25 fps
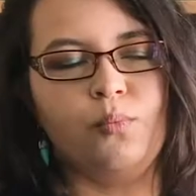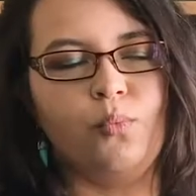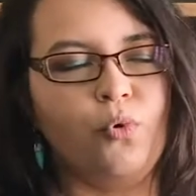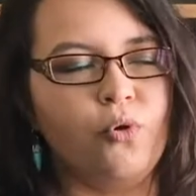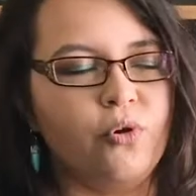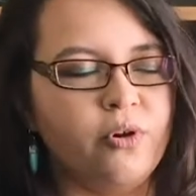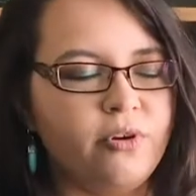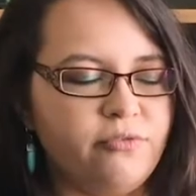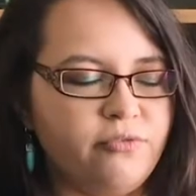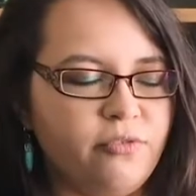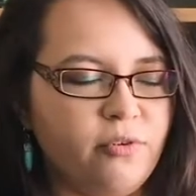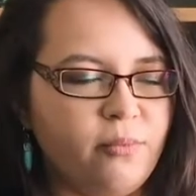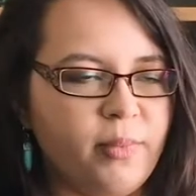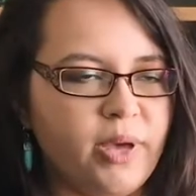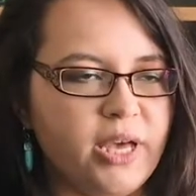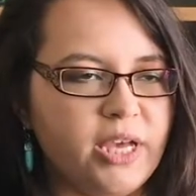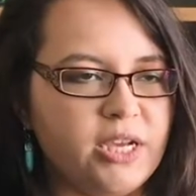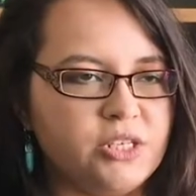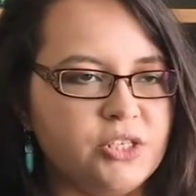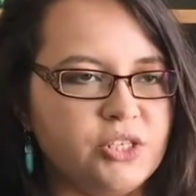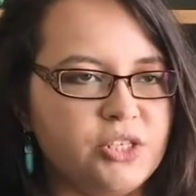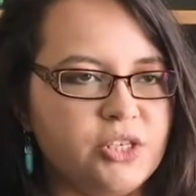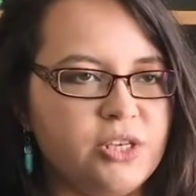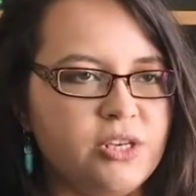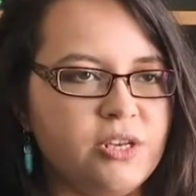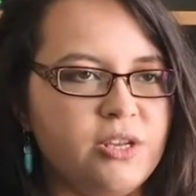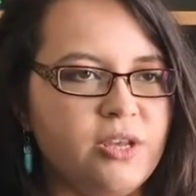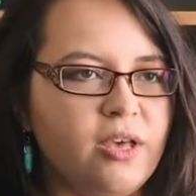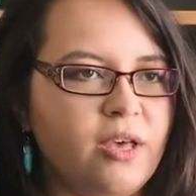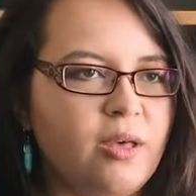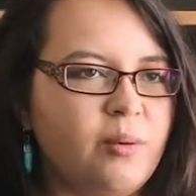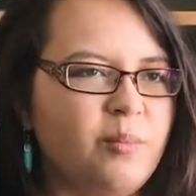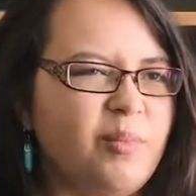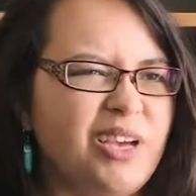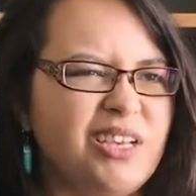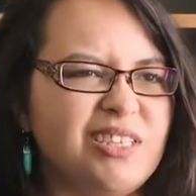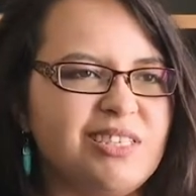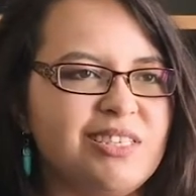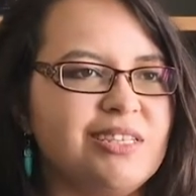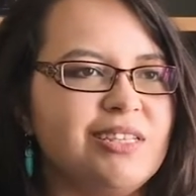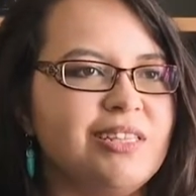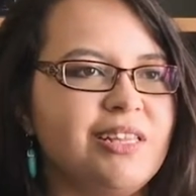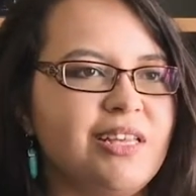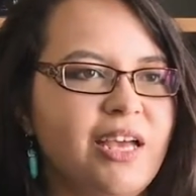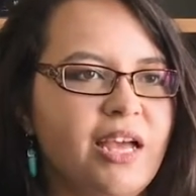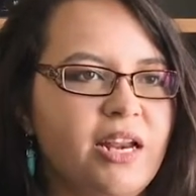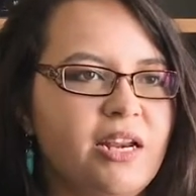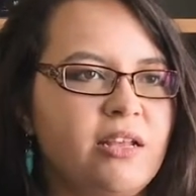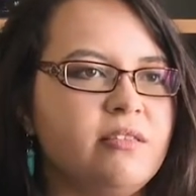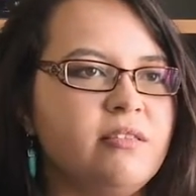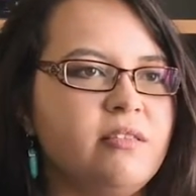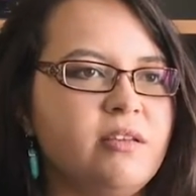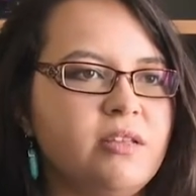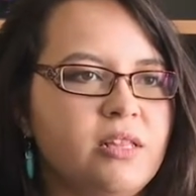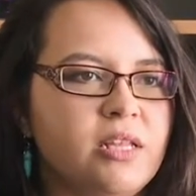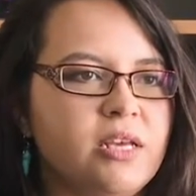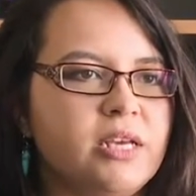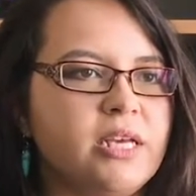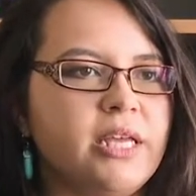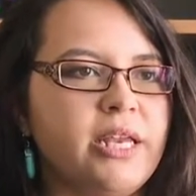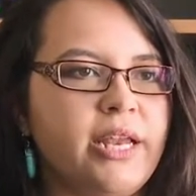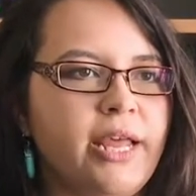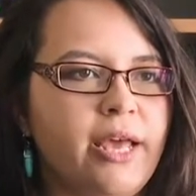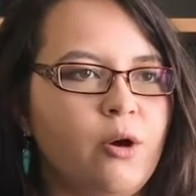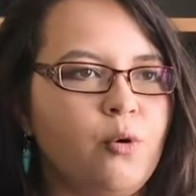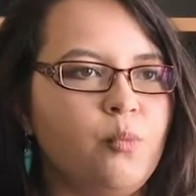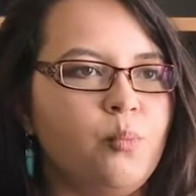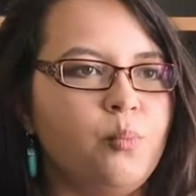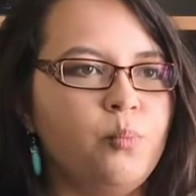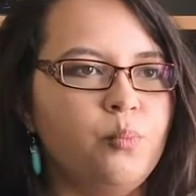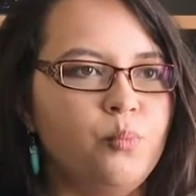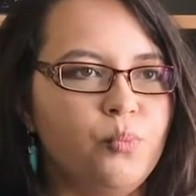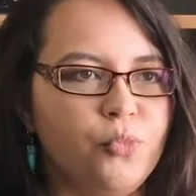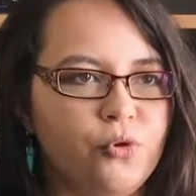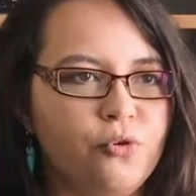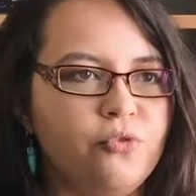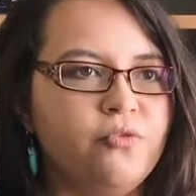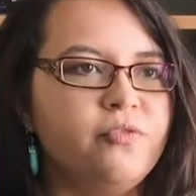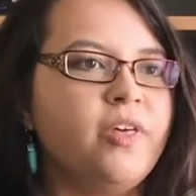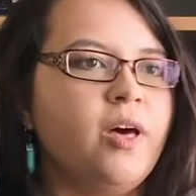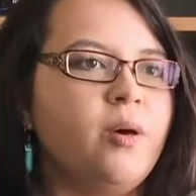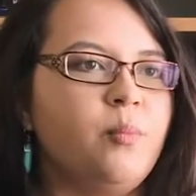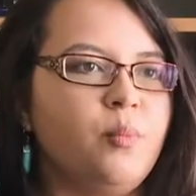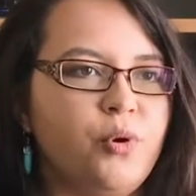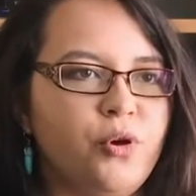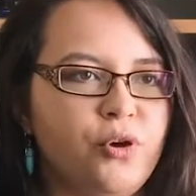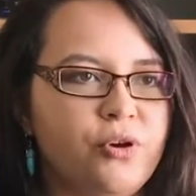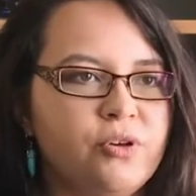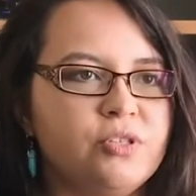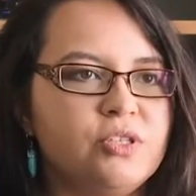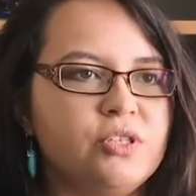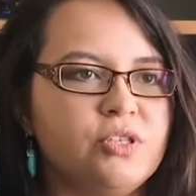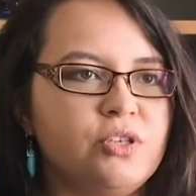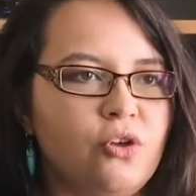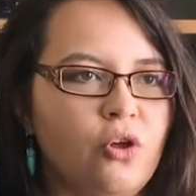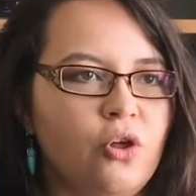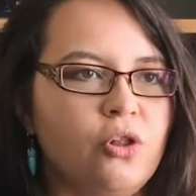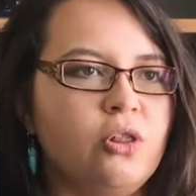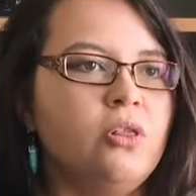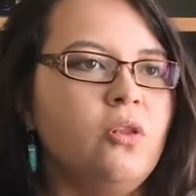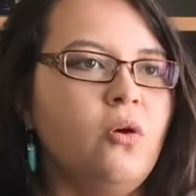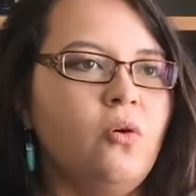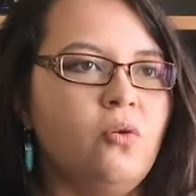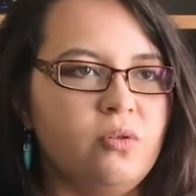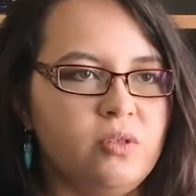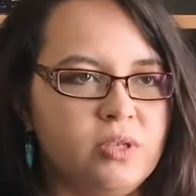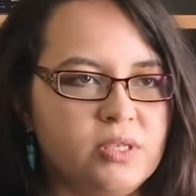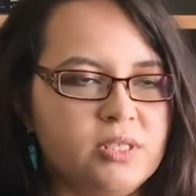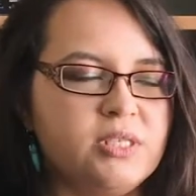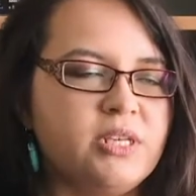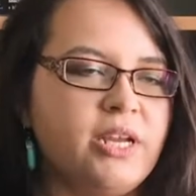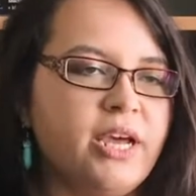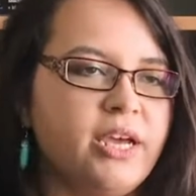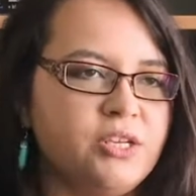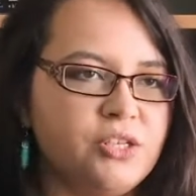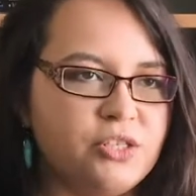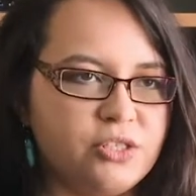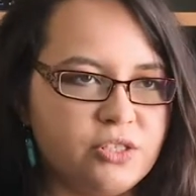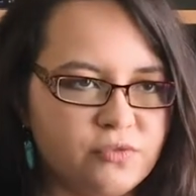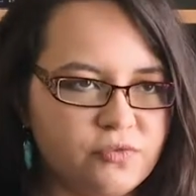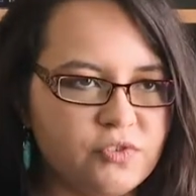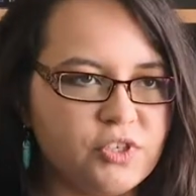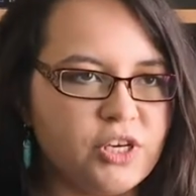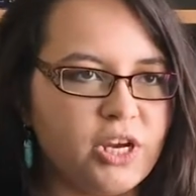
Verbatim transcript: more information, basically anything that can help move that person along the stages of